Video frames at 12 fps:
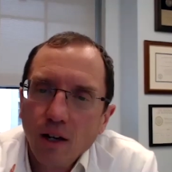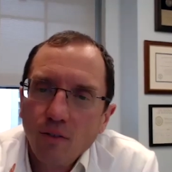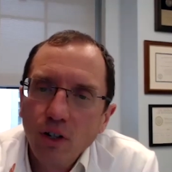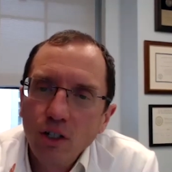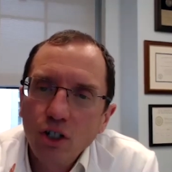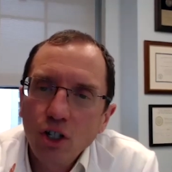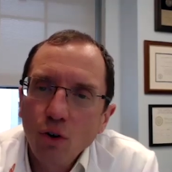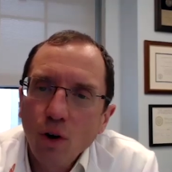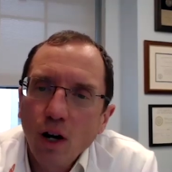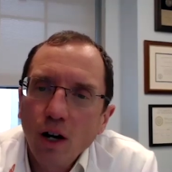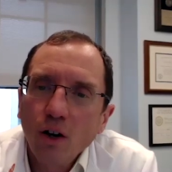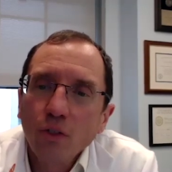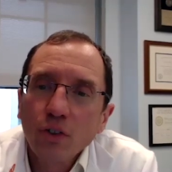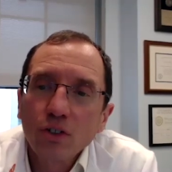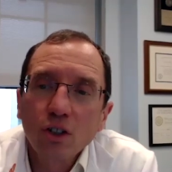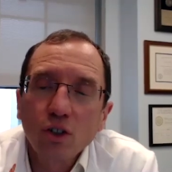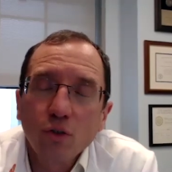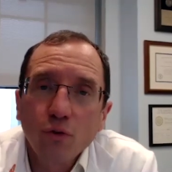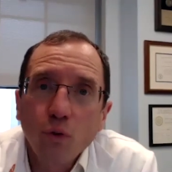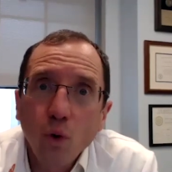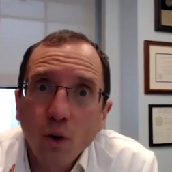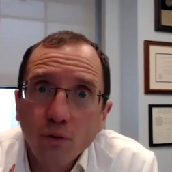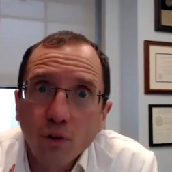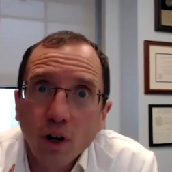VCU Health is at the
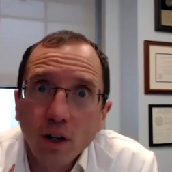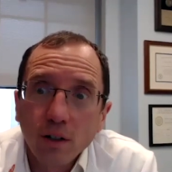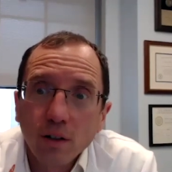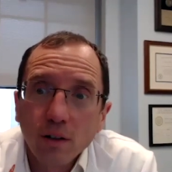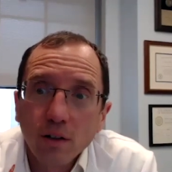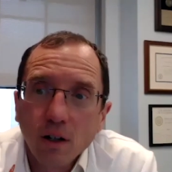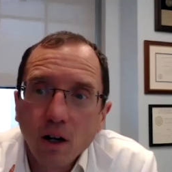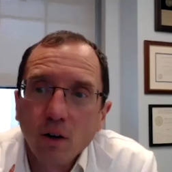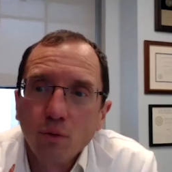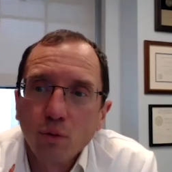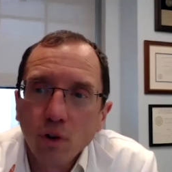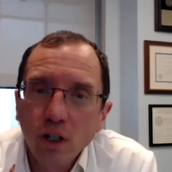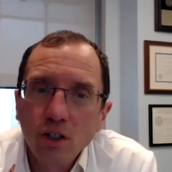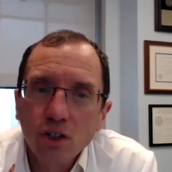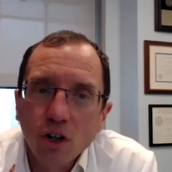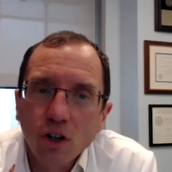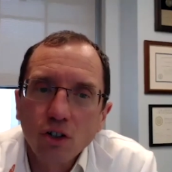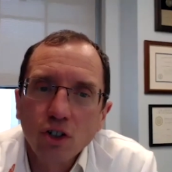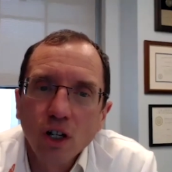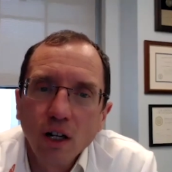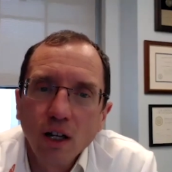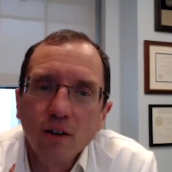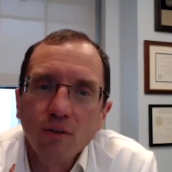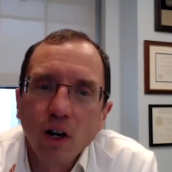forefront of research and
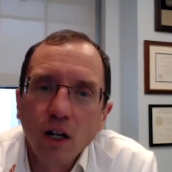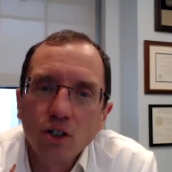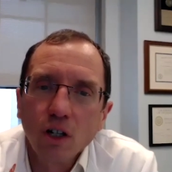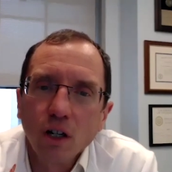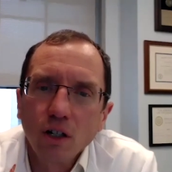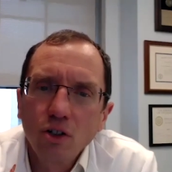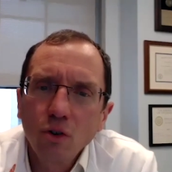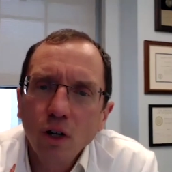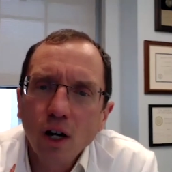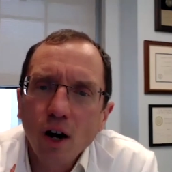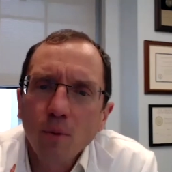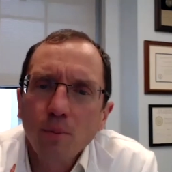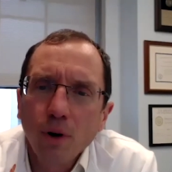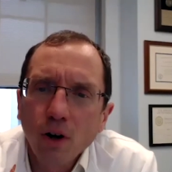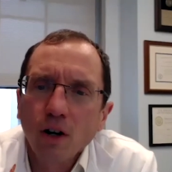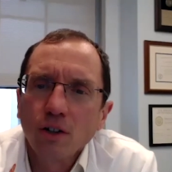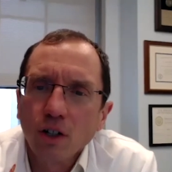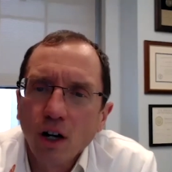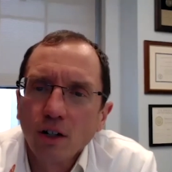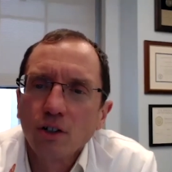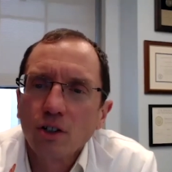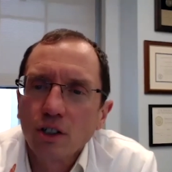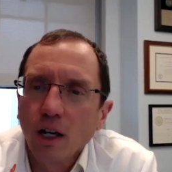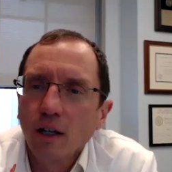innovation and doing our part to
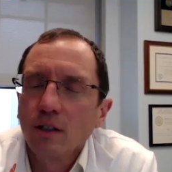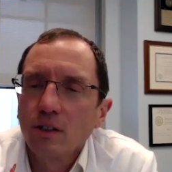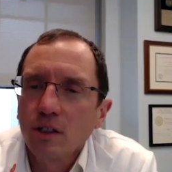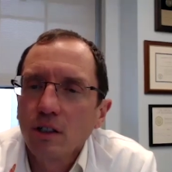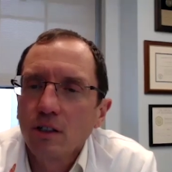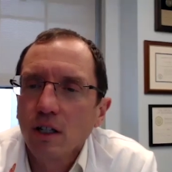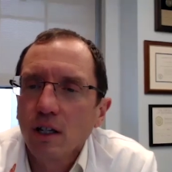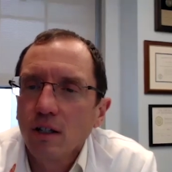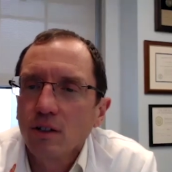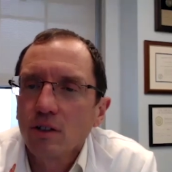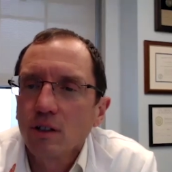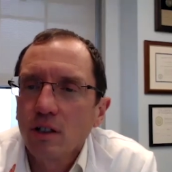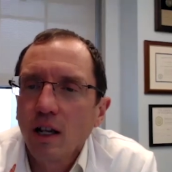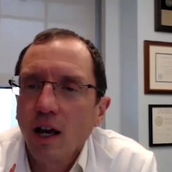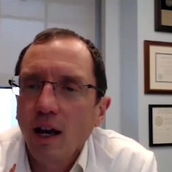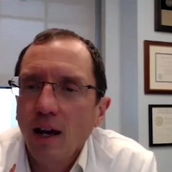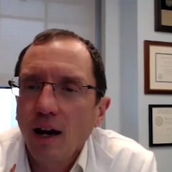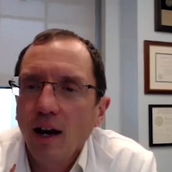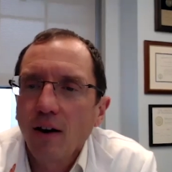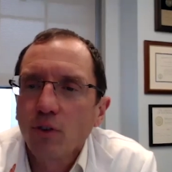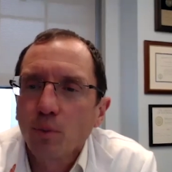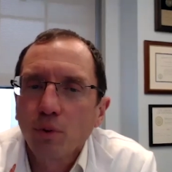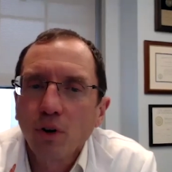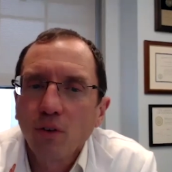understand this disease. And today I have
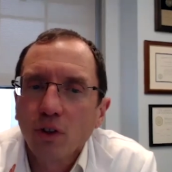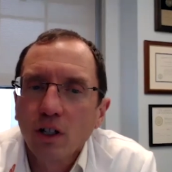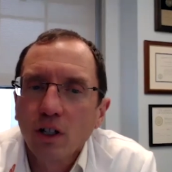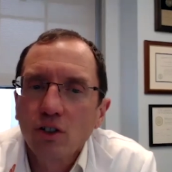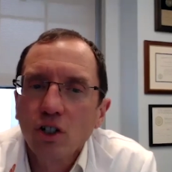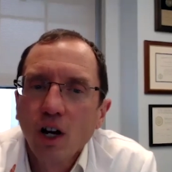the privilege